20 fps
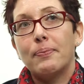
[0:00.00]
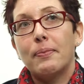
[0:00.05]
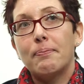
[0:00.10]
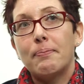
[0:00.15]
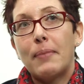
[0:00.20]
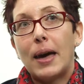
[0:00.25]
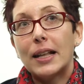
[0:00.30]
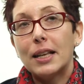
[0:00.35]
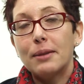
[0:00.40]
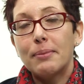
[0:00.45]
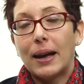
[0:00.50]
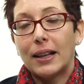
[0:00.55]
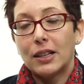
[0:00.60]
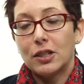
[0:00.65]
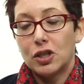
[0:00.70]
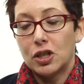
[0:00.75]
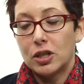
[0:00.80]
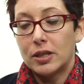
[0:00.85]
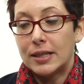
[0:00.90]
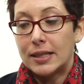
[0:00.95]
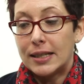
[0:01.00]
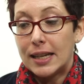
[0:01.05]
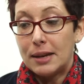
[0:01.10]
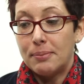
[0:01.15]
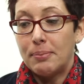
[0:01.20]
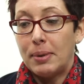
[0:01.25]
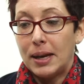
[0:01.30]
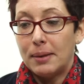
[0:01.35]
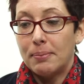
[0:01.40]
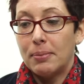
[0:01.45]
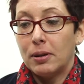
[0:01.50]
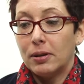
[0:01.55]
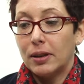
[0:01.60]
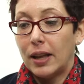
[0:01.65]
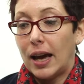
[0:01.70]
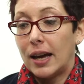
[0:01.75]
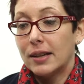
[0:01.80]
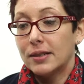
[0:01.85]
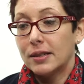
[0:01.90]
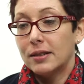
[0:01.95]
Many managers see people
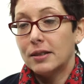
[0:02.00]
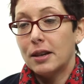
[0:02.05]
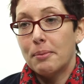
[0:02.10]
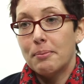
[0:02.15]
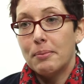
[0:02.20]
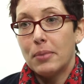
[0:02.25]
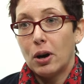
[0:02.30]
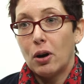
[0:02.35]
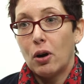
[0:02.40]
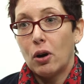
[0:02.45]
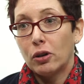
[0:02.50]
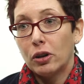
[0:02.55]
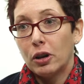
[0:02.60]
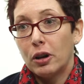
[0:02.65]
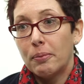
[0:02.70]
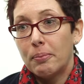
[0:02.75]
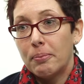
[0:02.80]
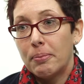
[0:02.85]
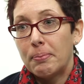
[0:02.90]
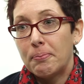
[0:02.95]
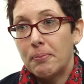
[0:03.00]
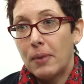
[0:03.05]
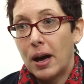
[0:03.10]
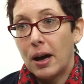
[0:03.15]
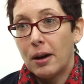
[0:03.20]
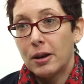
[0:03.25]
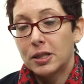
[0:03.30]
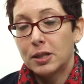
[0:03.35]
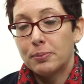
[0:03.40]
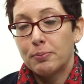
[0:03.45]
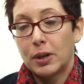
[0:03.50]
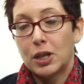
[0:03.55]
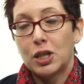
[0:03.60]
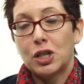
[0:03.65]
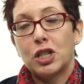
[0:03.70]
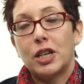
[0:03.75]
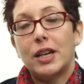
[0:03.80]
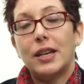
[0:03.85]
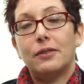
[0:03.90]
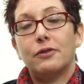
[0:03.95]
as a number on a
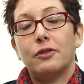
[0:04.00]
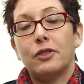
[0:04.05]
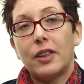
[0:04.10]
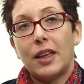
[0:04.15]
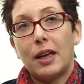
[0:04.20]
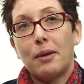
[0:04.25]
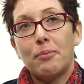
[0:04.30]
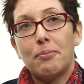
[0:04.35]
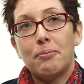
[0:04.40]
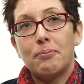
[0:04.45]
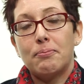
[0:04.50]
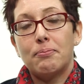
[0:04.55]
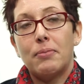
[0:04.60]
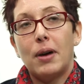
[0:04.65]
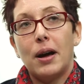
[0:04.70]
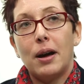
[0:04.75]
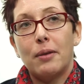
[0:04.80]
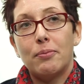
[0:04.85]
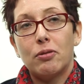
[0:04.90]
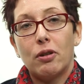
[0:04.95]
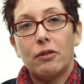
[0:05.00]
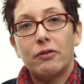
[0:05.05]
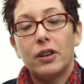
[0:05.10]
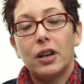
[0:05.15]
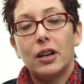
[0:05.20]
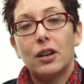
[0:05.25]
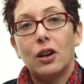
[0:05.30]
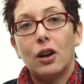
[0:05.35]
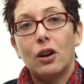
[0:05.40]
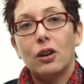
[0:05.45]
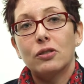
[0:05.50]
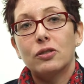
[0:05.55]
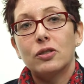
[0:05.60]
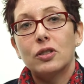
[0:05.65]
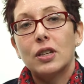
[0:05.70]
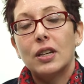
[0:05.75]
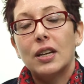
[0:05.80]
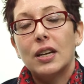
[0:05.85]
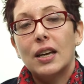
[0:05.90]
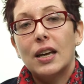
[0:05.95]
spreadsheet for their profit and loss,
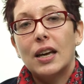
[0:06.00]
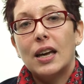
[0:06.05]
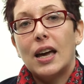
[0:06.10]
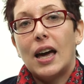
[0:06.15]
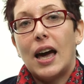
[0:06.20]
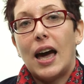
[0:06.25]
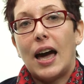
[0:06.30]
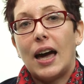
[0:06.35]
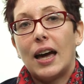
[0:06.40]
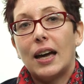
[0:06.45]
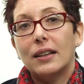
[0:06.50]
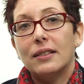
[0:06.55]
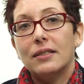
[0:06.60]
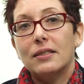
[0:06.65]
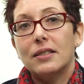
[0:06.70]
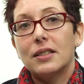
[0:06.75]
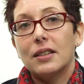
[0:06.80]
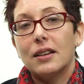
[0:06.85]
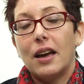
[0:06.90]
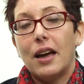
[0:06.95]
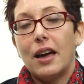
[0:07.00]
and